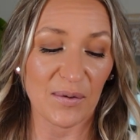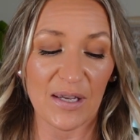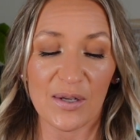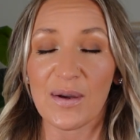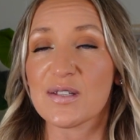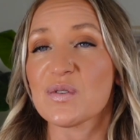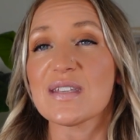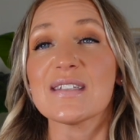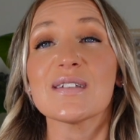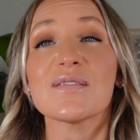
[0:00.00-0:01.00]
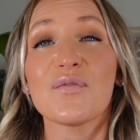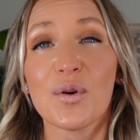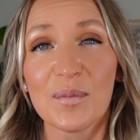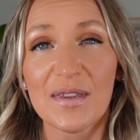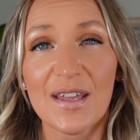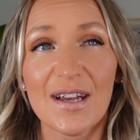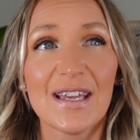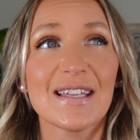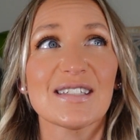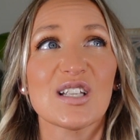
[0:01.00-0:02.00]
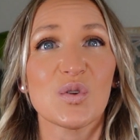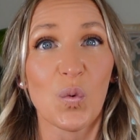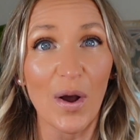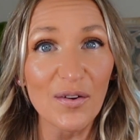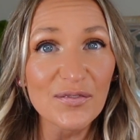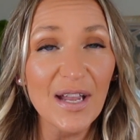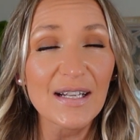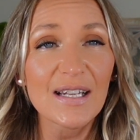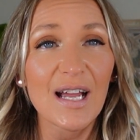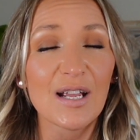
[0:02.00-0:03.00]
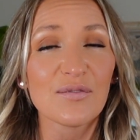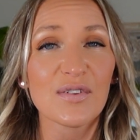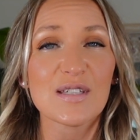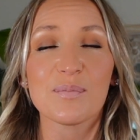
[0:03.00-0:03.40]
Okay, you guys, so this formula is $12.99 for this